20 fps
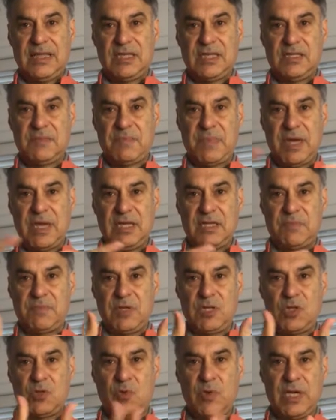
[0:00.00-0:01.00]
the space
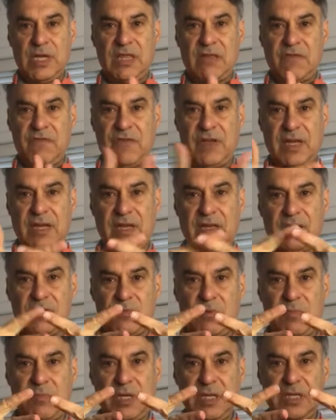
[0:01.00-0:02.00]
between the fingers,
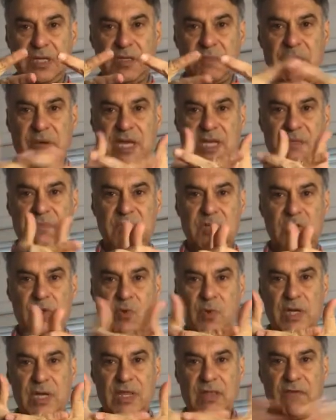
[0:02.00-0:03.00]
would be the space
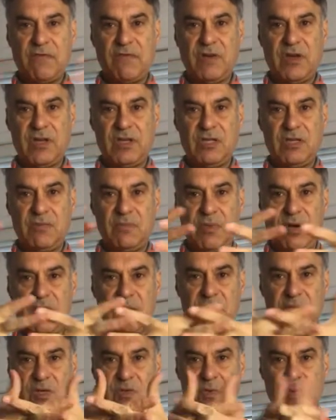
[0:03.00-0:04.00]
between the vertebrae,
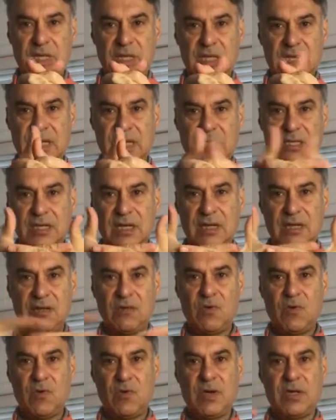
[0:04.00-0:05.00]
between the internal
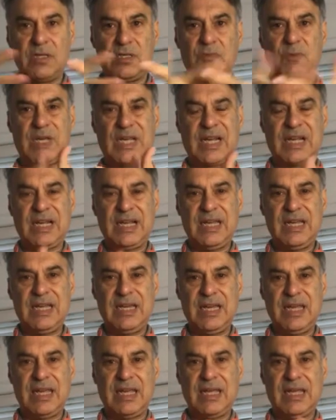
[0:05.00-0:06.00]
organs. We're
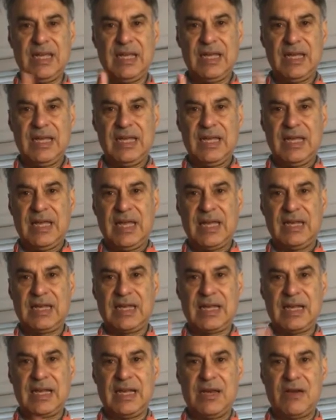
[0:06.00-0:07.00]
cleaning and
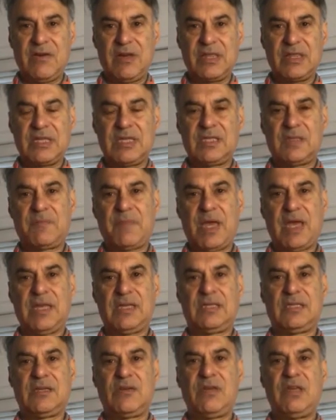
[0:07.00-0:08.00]
clearing the space.
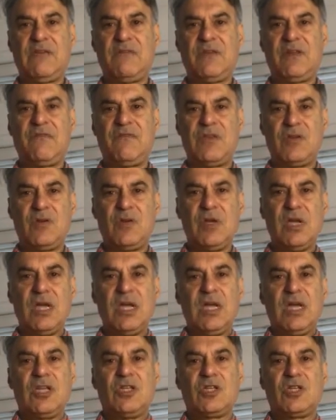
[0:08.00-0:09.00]
So even if you
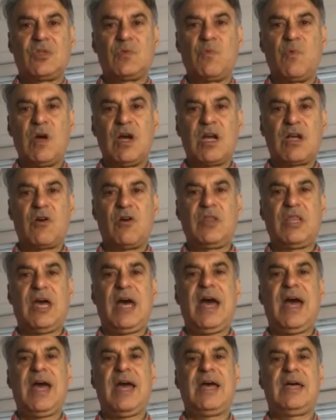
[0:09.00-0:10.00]
just work on the
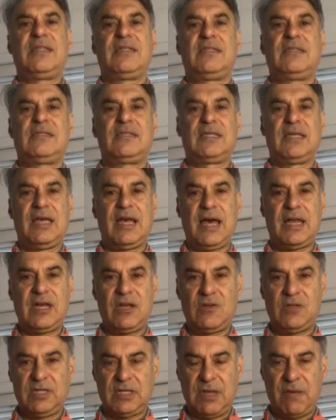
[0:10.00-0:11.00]
hands, I
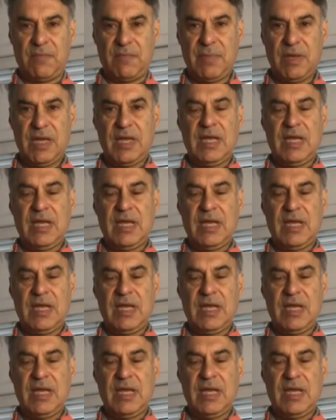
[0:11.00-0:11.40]
know some